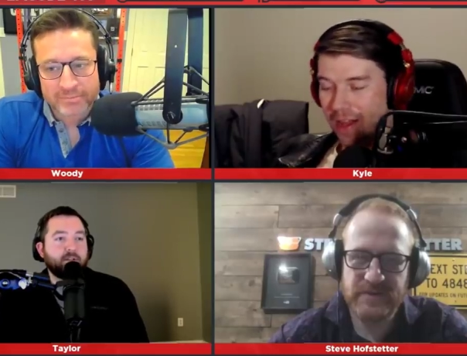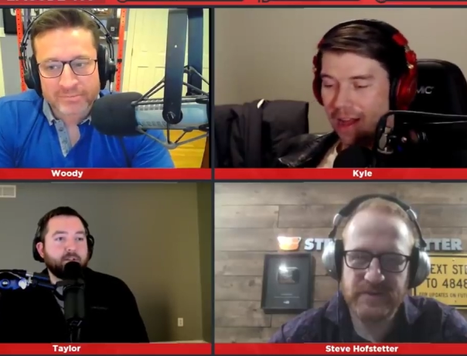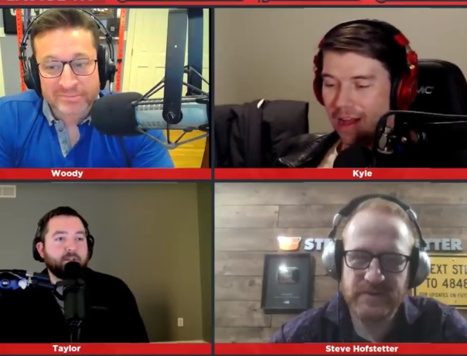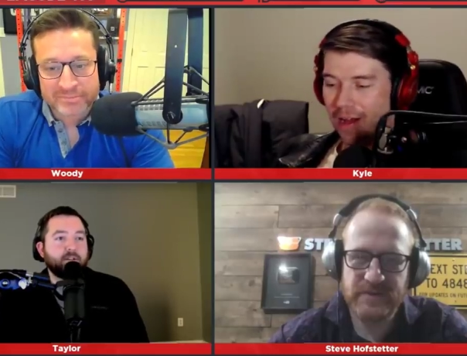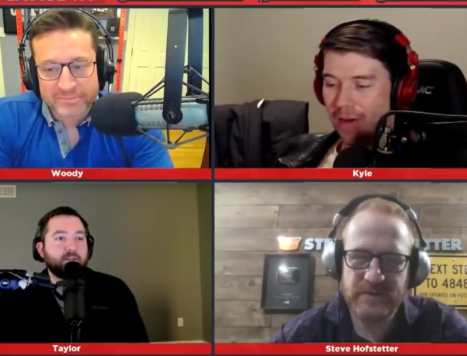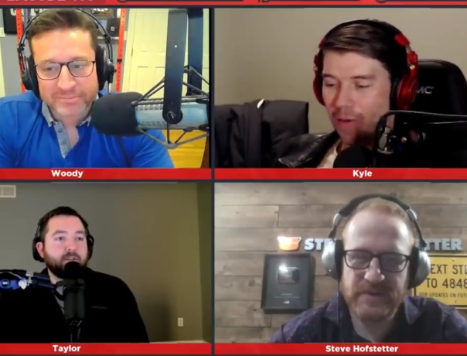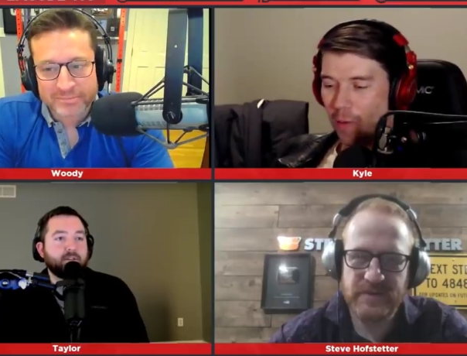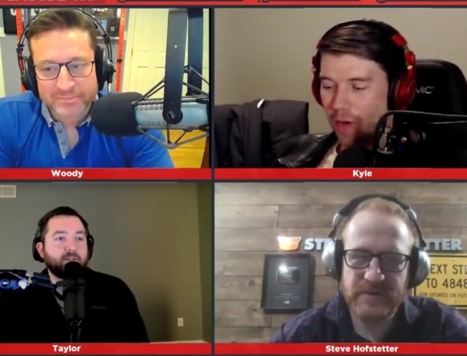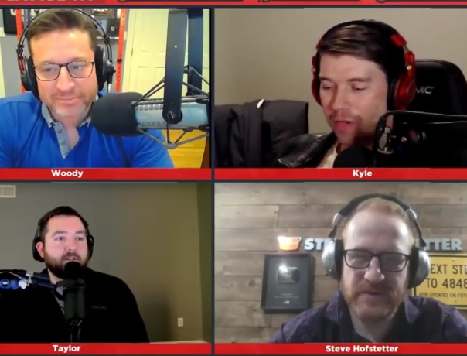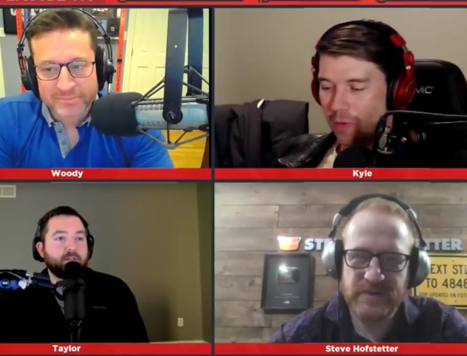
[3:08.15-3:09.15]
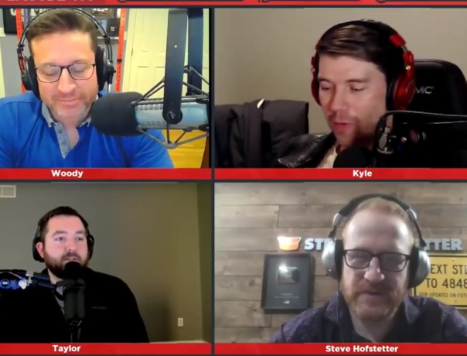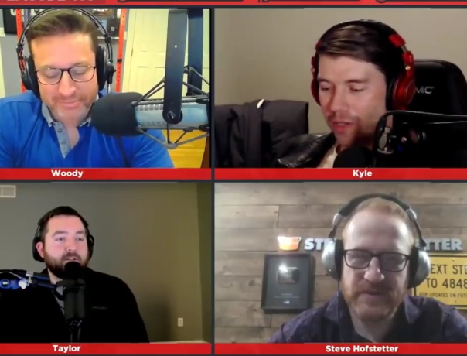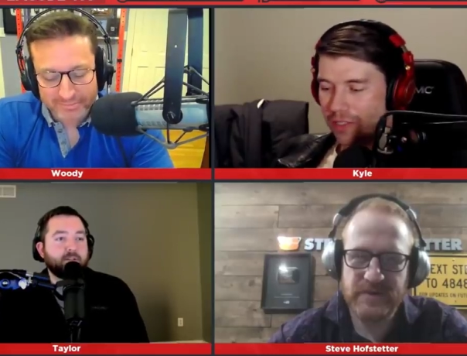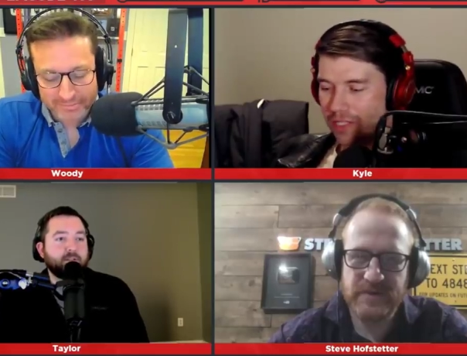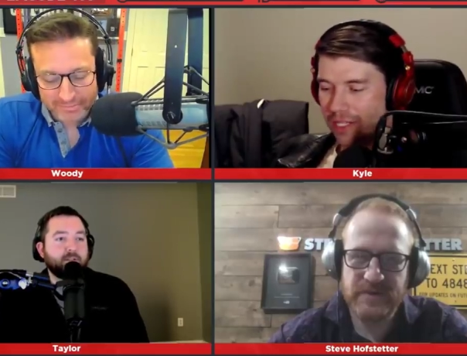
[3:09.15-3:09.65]
Speaker 1: Uh, we watched we
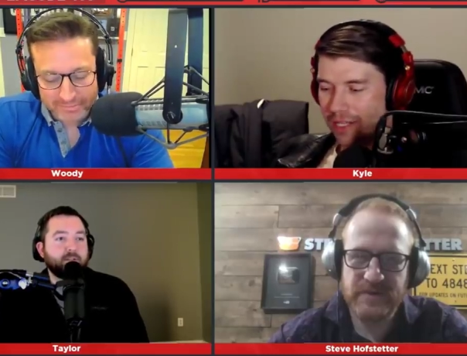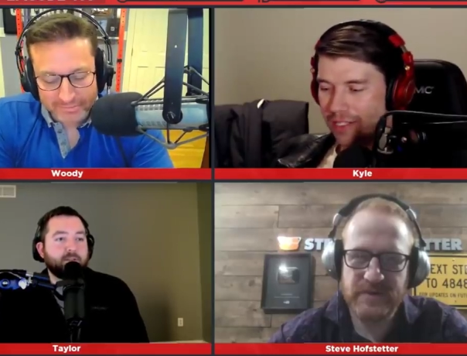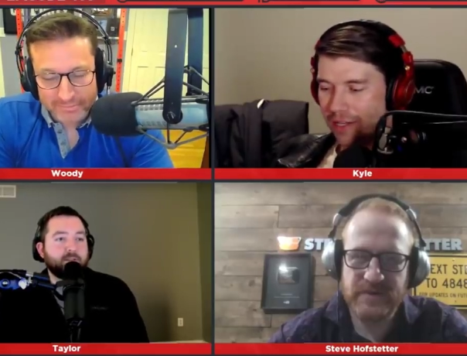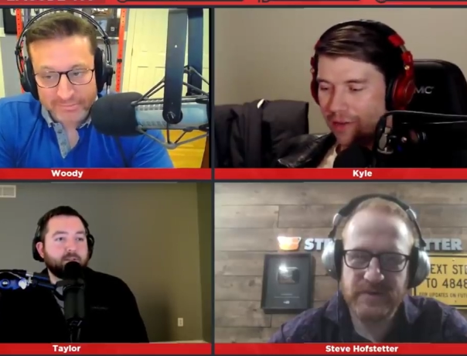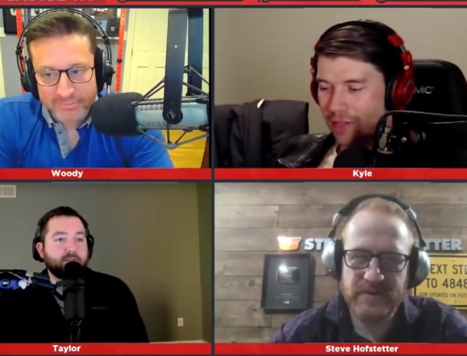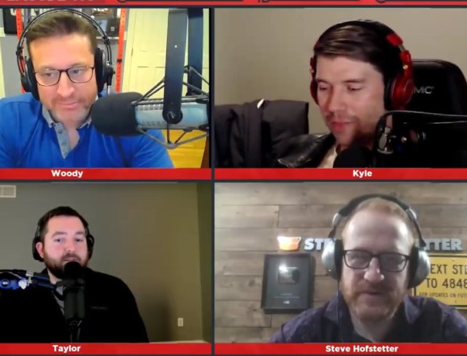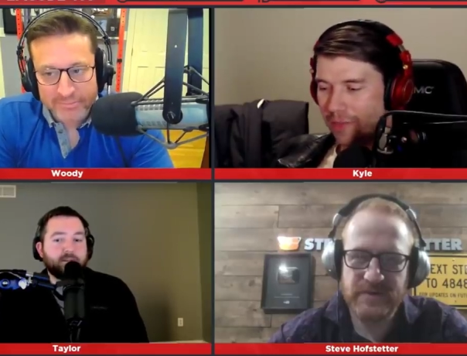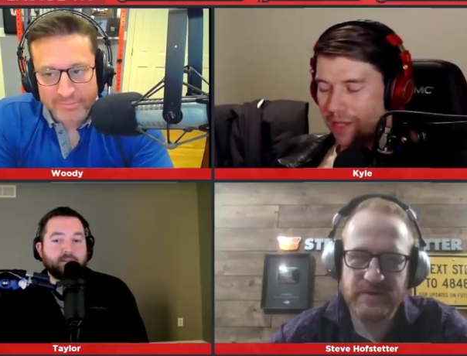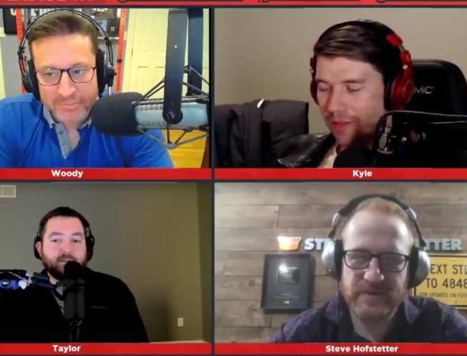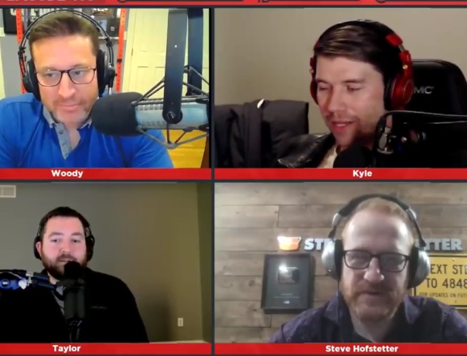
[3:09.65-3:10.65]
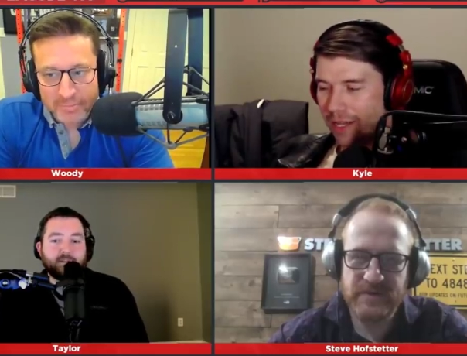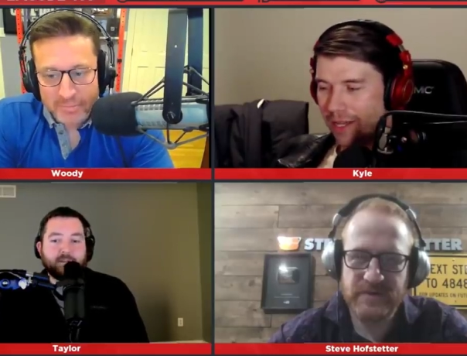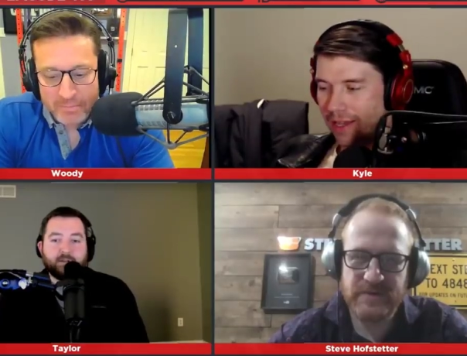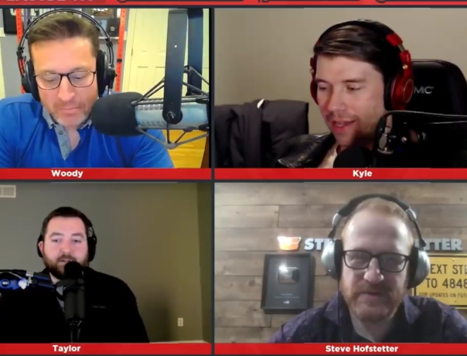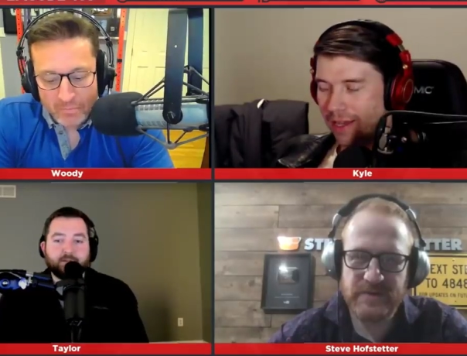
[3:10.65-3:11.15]
watched this SNL clip the other
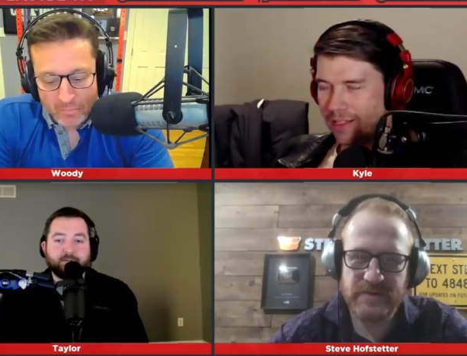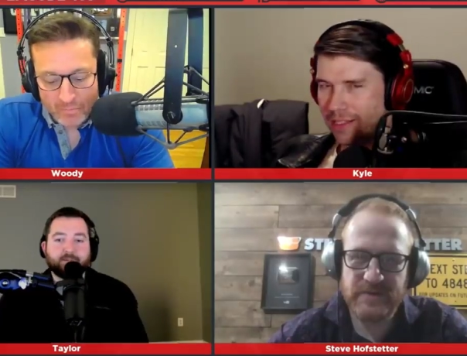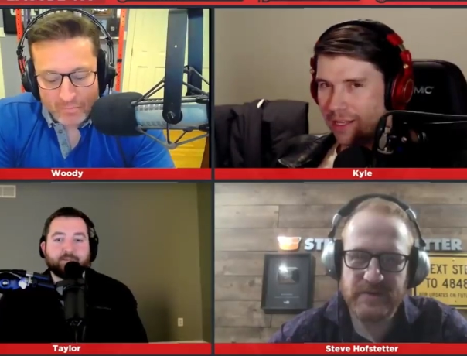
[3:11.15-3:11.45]
day, and it's